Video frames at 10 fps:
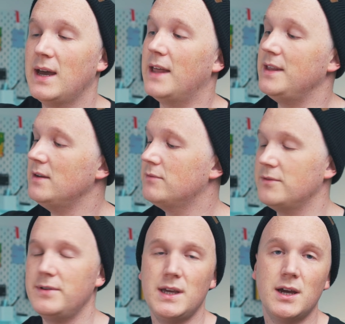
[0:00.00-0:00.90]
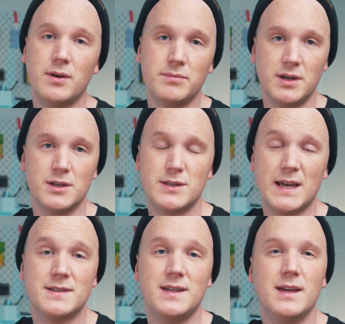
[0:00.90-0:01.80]
at the end of the video, I'm going to
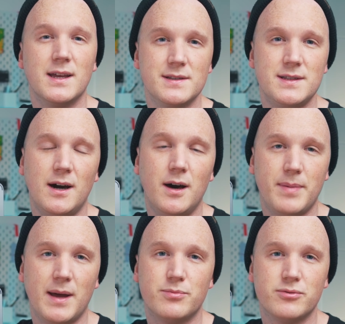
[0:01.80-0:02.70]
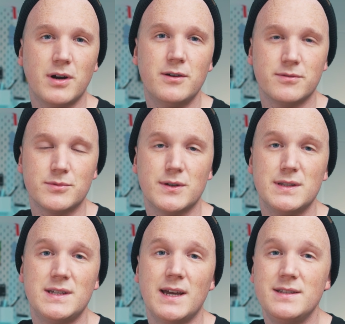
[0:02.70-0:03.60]
test it against the iPad Pro from
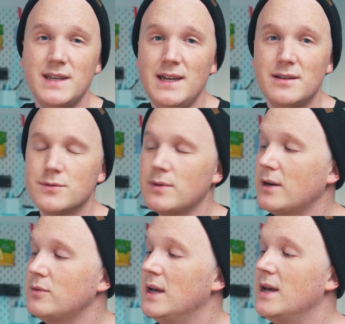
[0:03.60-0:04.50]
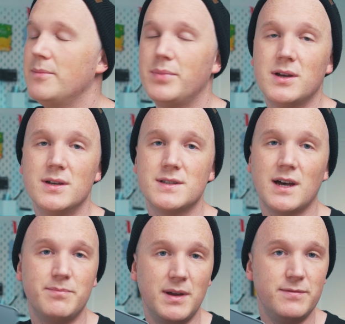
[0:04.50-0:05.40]
2018 as well, because
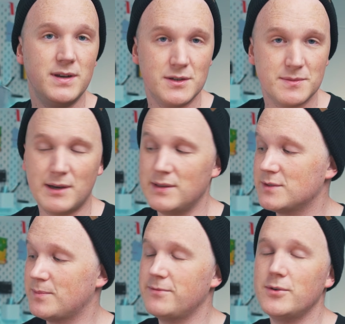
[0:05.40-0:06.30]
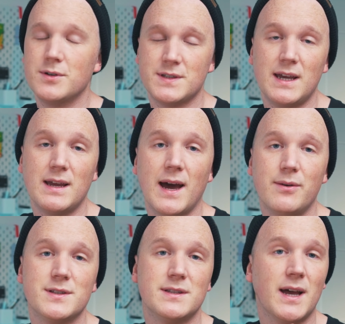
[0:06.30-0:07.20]
I've made videos about this before saying how
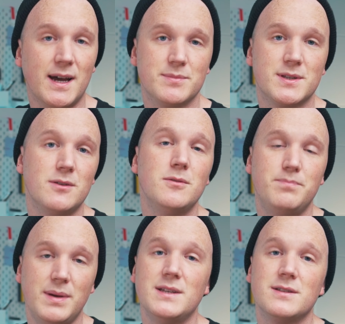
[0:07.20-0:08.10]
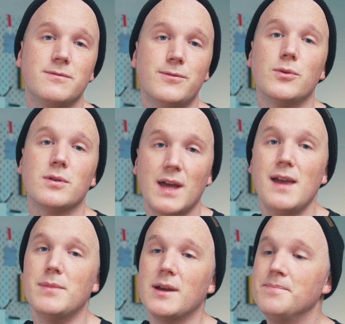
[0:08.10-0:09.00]
it's an absolute beast for
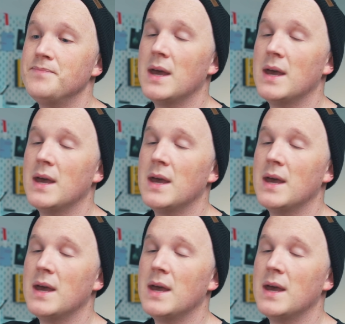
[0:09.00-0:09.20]
gaming.